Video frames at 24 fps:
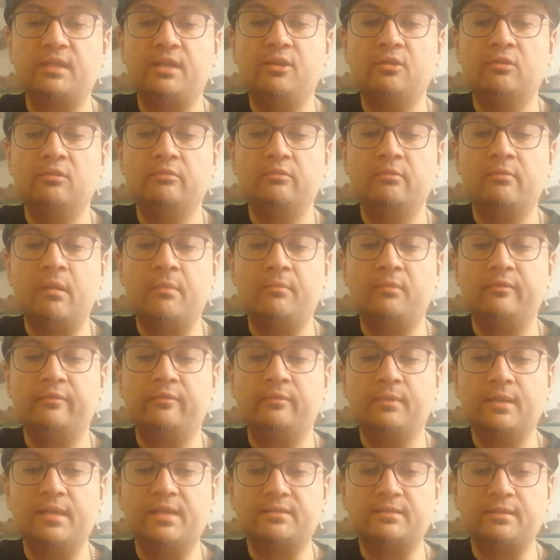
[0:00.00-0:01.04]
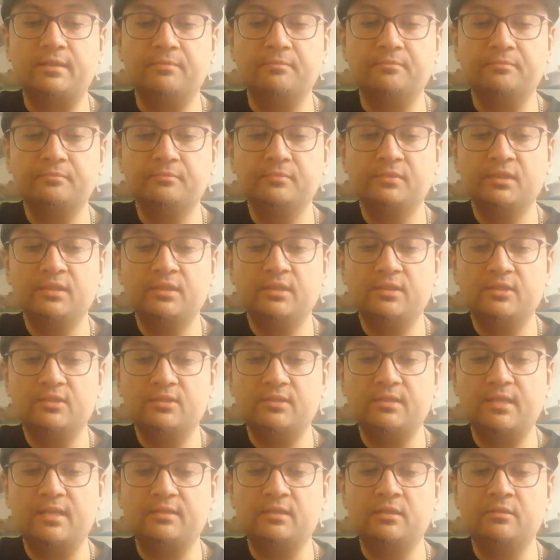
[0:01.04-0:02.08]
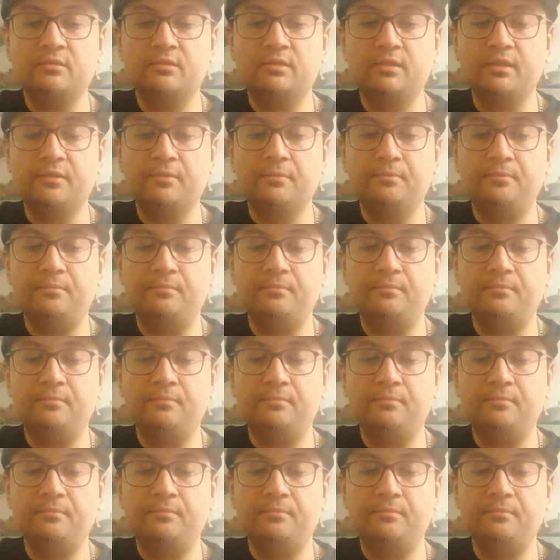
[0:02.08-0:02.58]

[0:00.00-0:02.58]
I don't remember from last time. So that's interesting.